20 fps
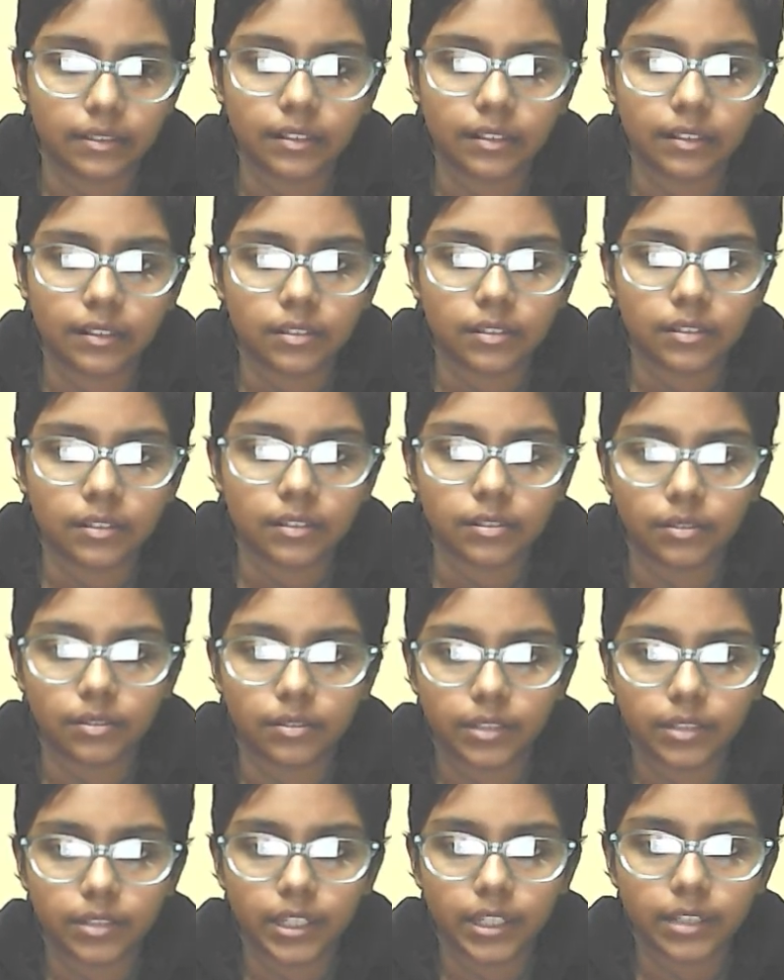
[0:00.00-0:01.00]
So king
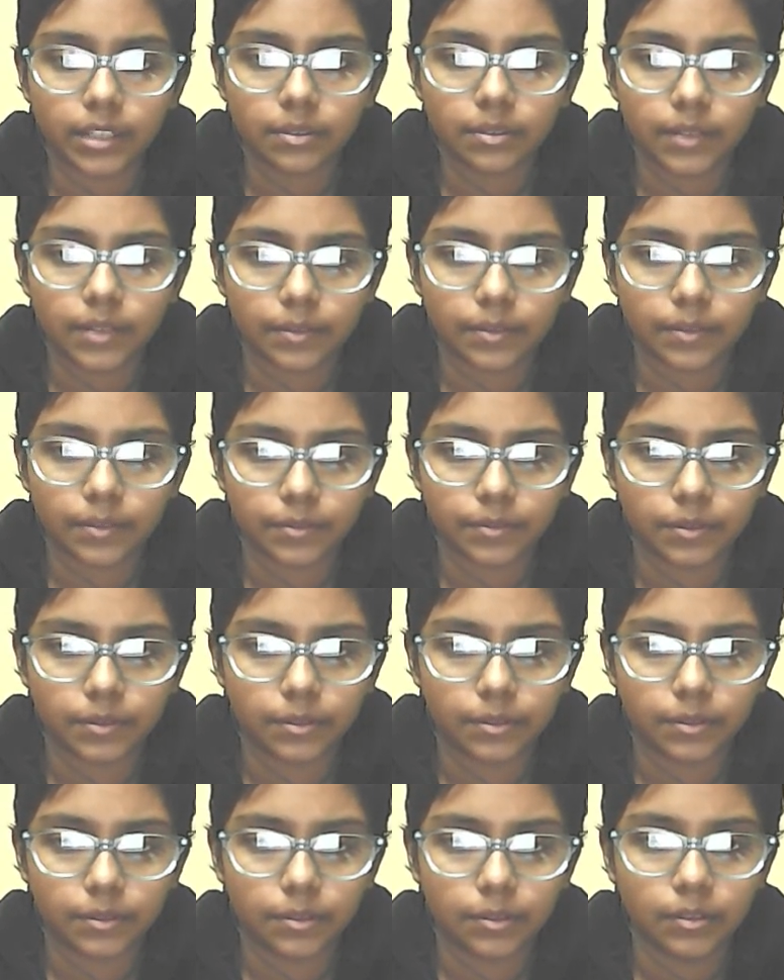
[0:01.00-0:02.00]
into f2,
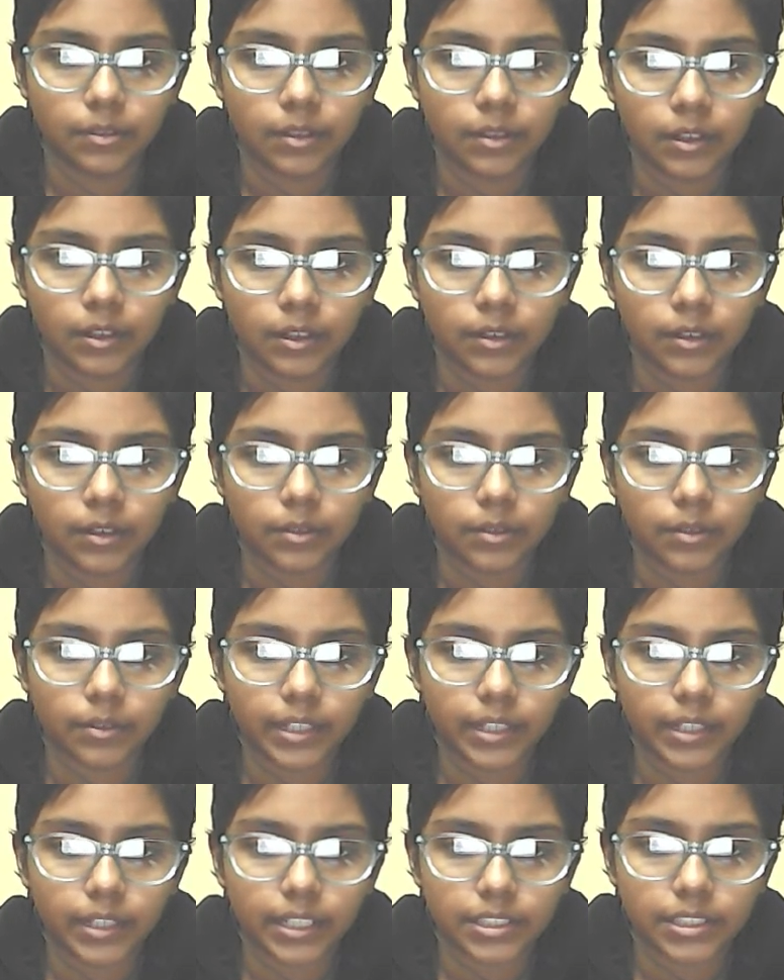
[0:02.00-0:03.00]
queen
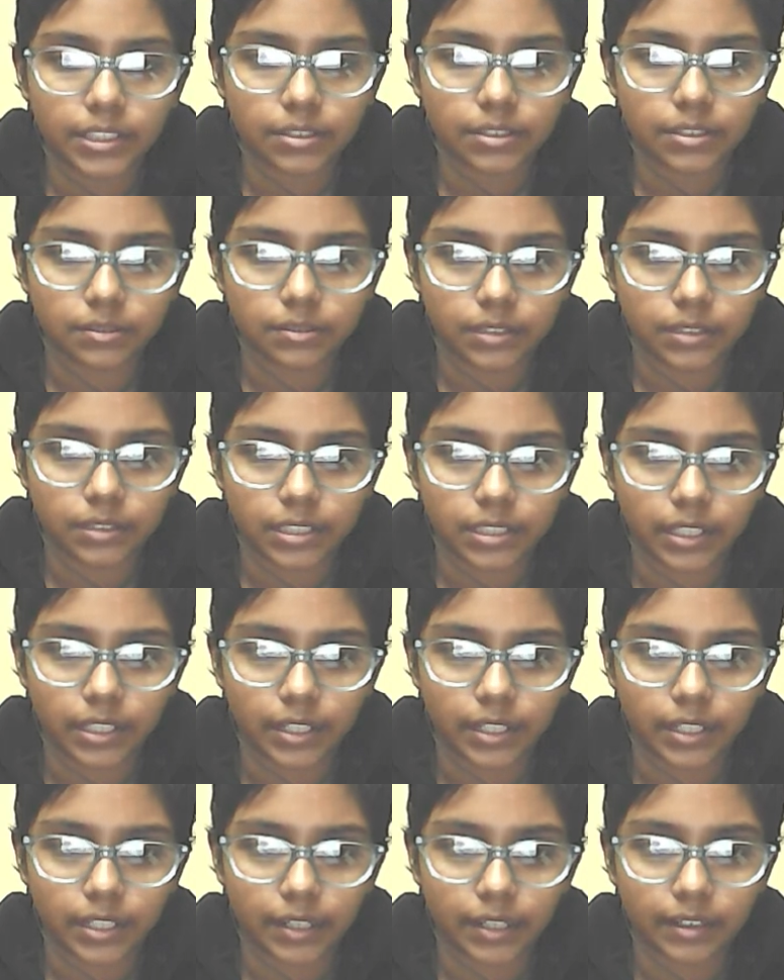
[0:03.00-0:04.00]
h2
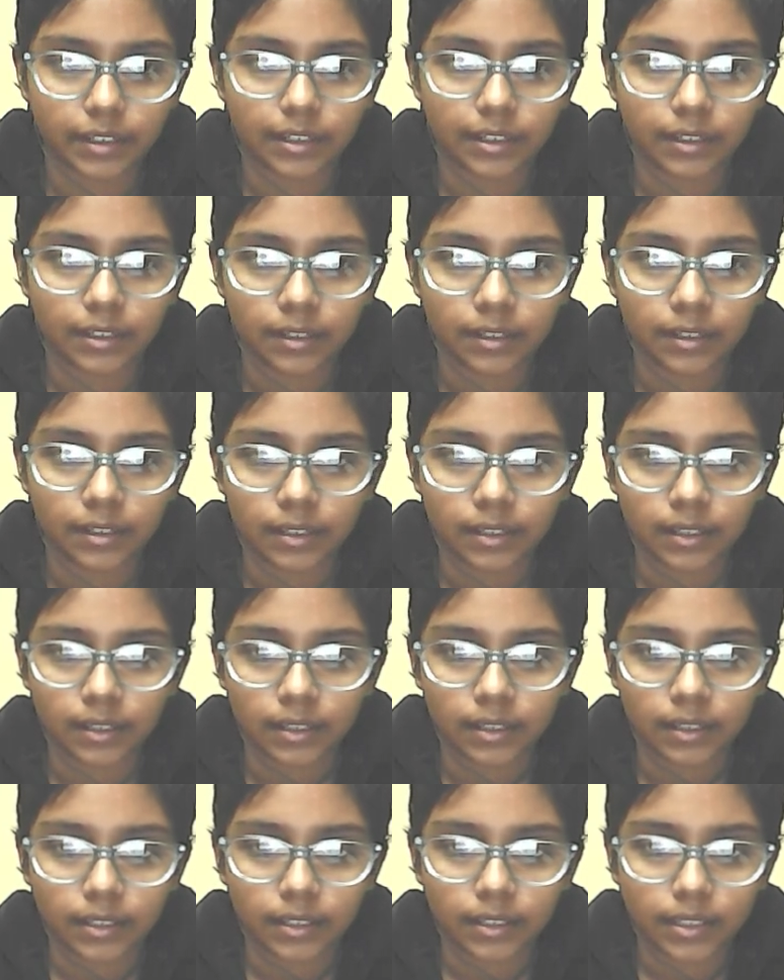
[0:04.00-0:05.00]
check,
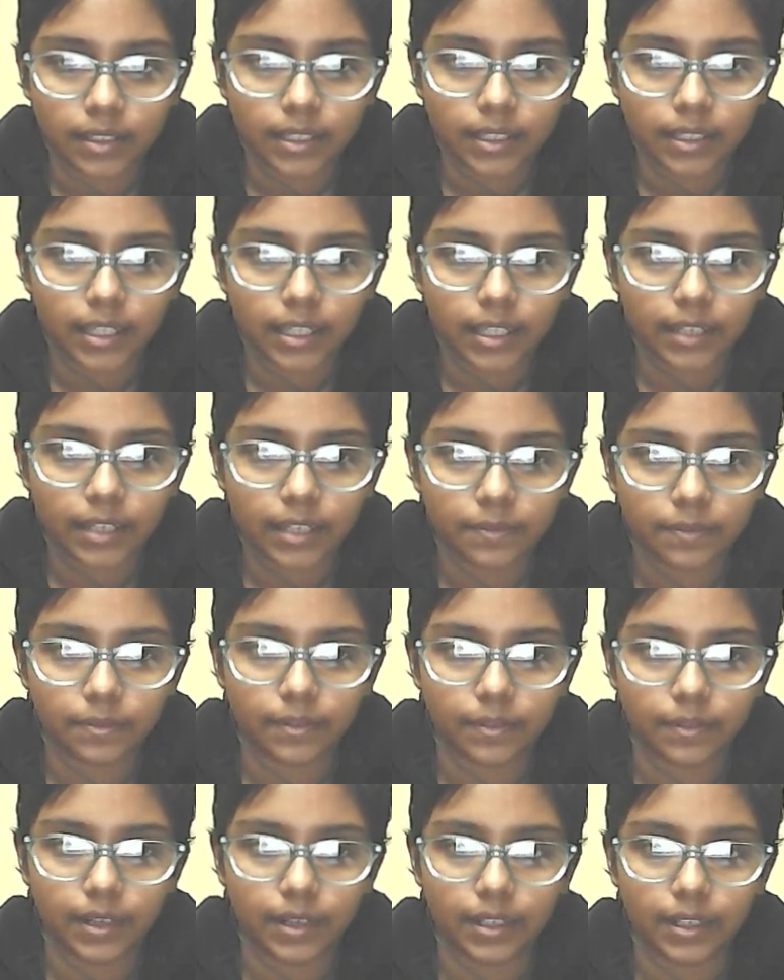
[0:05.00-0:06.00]
king
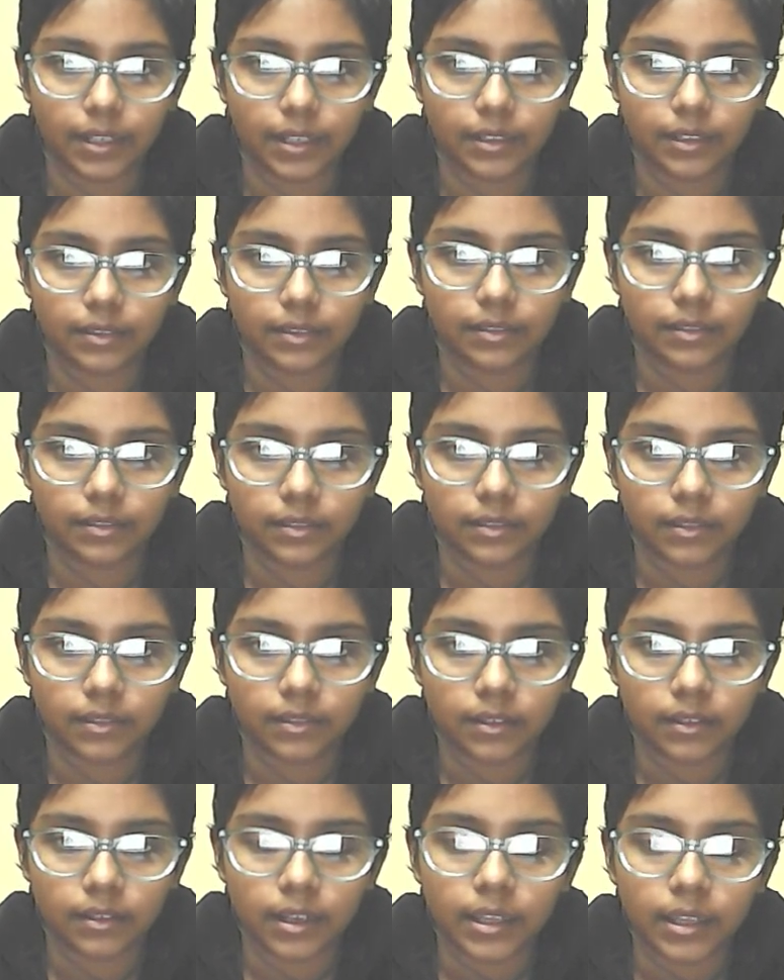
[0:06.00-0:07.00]
f1.
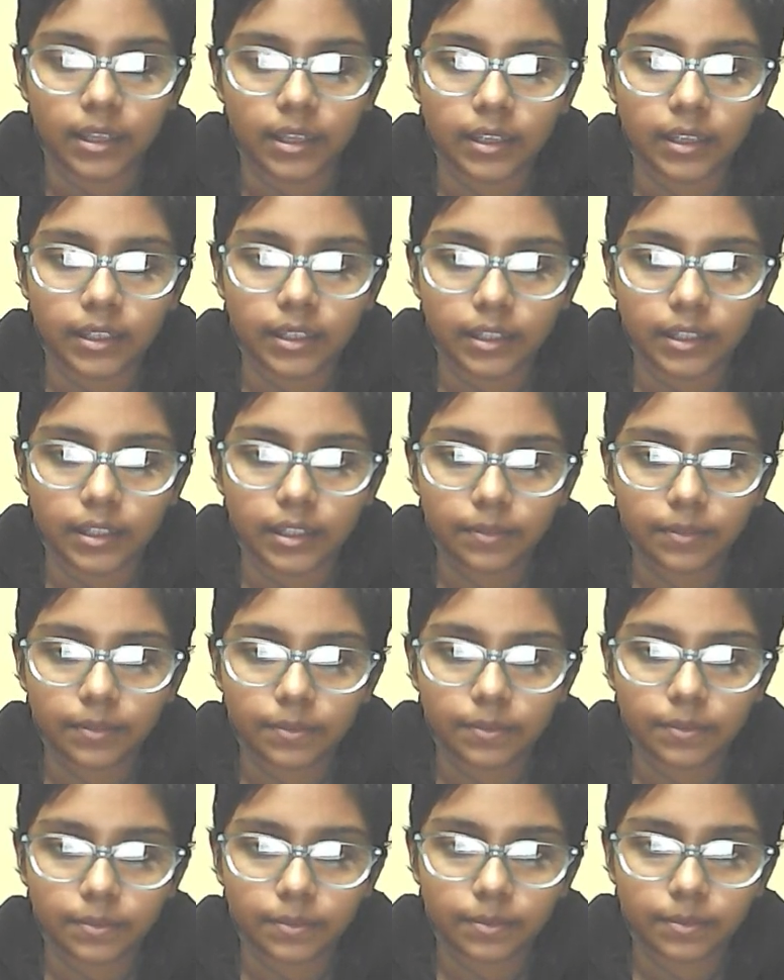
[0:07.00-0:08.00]
If
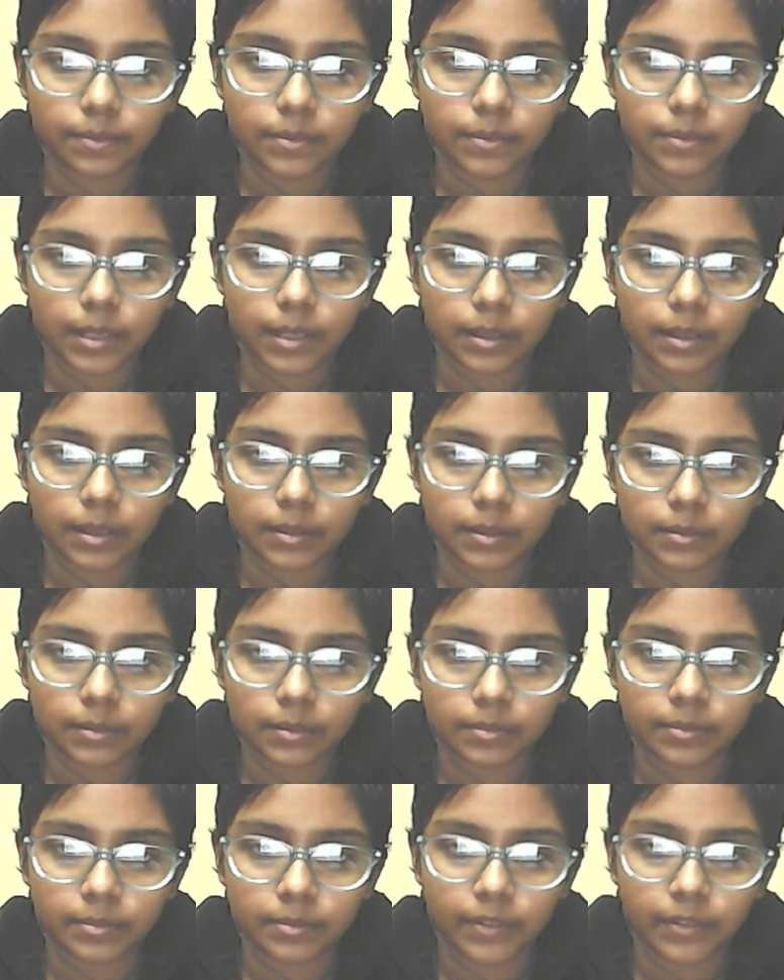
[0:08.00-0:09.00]

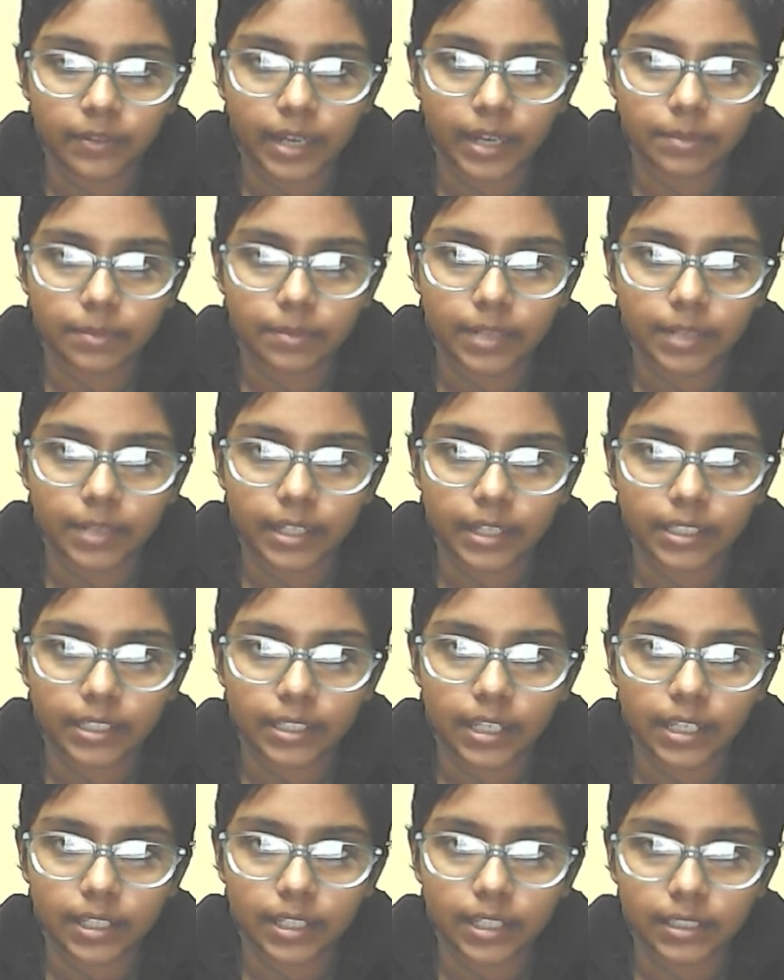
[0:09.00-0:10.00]
white played king
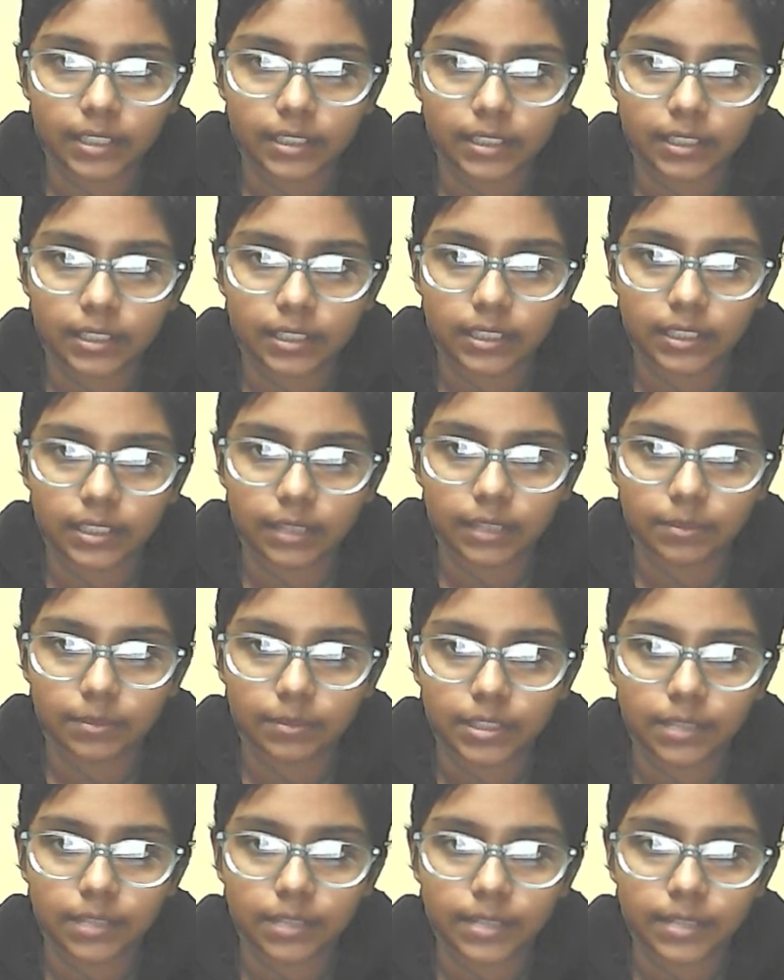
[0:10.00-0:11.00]
e3, then bishop
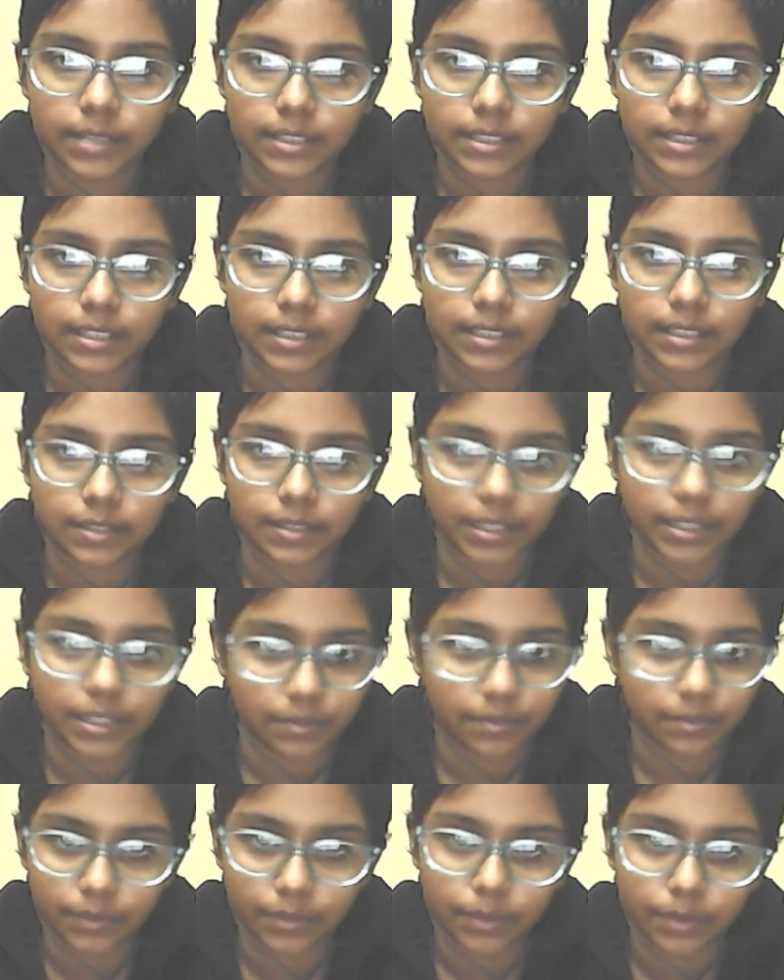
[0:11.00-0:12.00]
h6, it
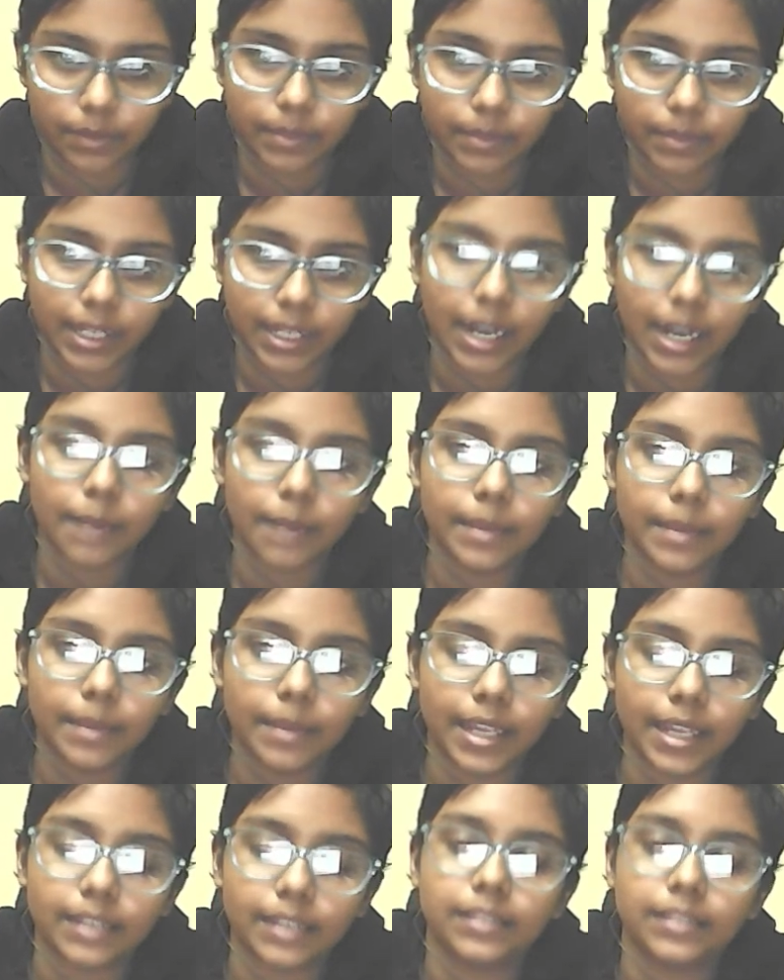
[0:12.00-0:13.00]
would be a mate.